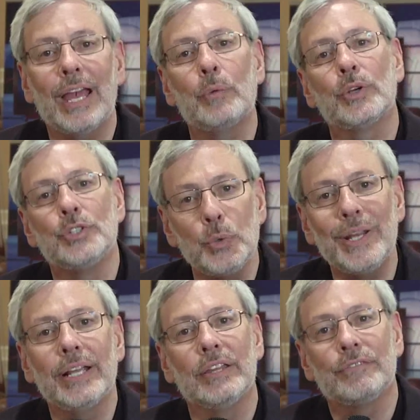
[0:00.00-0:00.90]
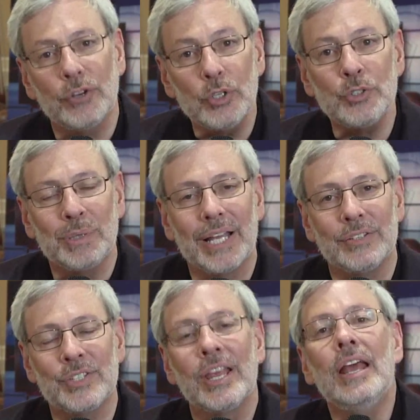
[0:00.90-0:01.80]
that we're doing in the first
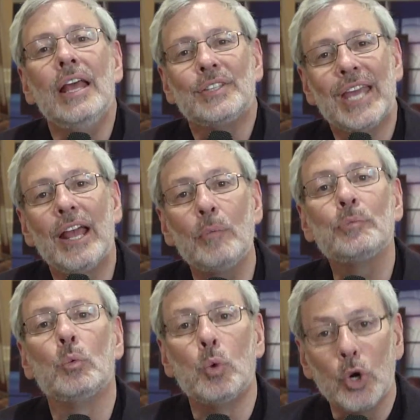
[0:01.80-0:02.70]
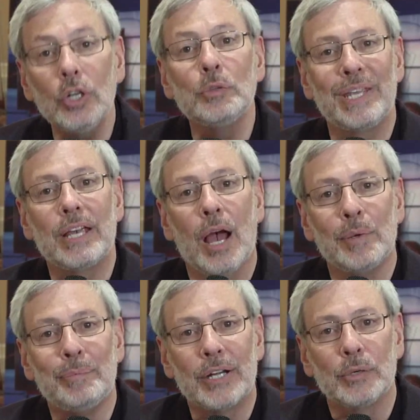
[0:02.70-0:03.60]
place to help the world become
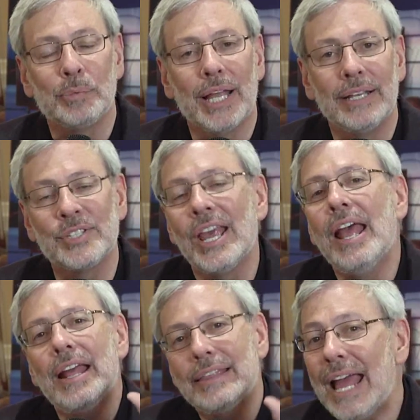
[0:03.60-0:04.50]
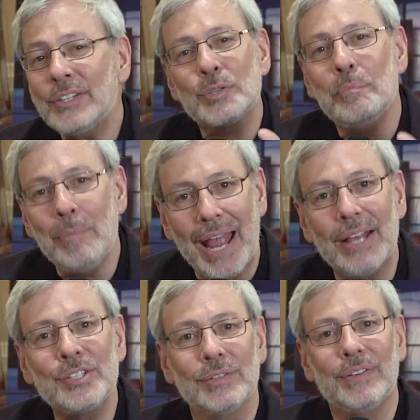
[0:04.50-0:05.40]
a better place. That's
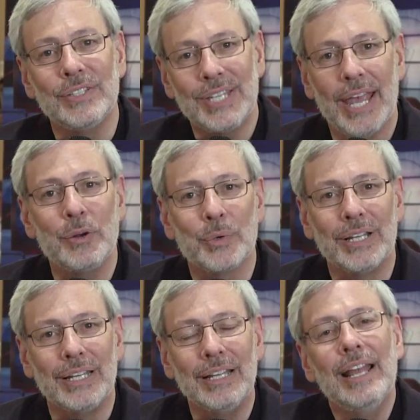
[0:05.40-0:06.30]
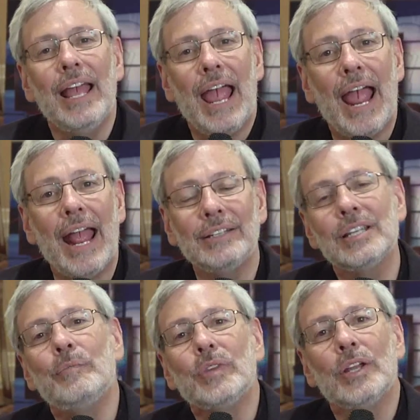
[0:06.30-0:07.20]
massive integrity. And
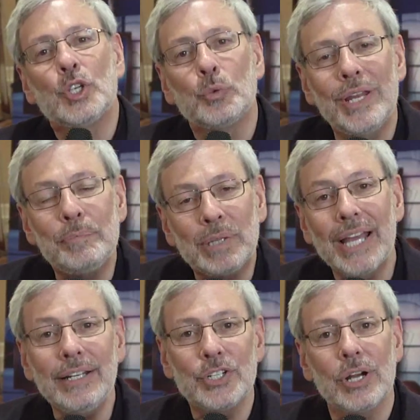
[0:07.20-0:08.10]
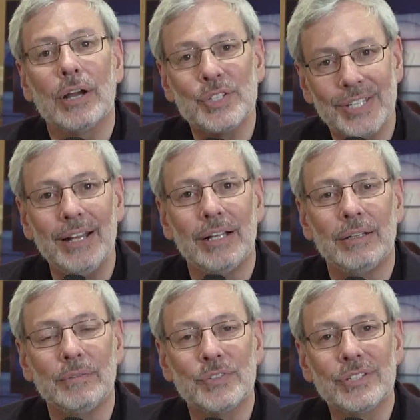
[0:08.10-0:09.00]
to replenish
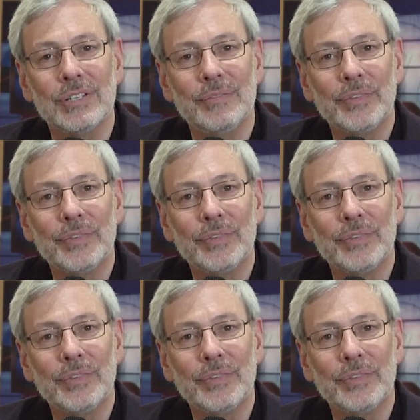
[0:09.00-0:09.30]
ourselves